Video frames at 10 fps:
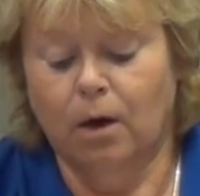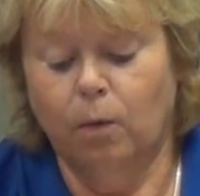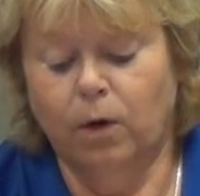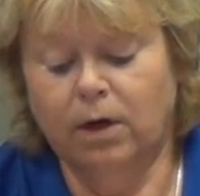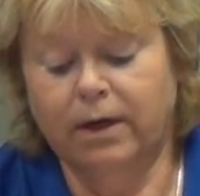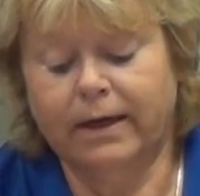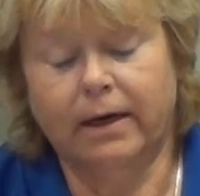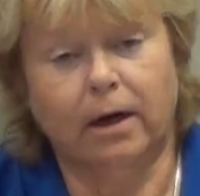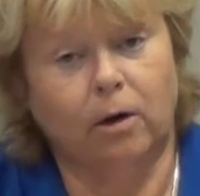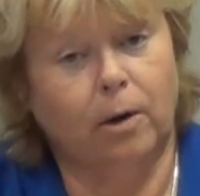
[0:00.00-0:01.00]
We'll look at
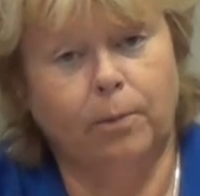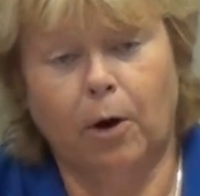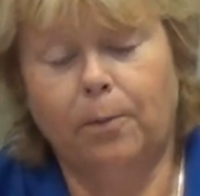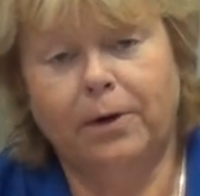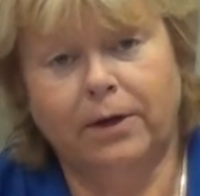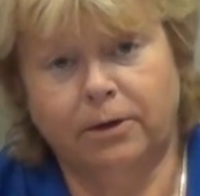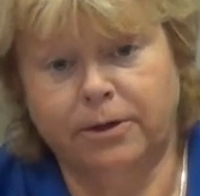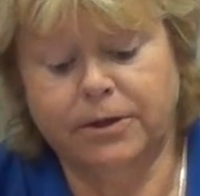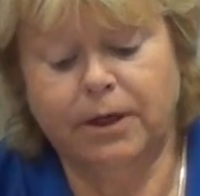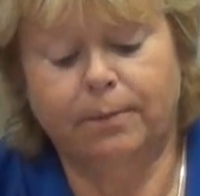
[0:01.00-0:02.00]
an appropriate
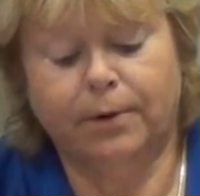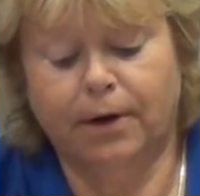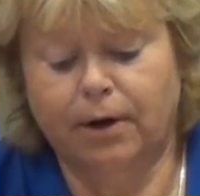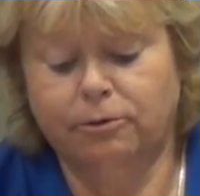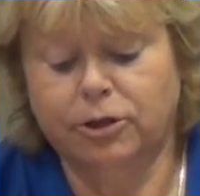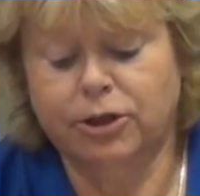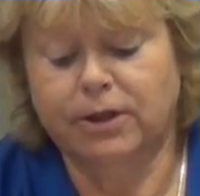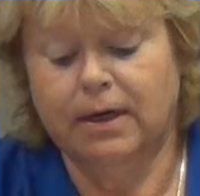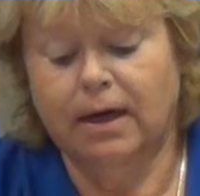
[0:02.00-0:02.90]
nursing approach,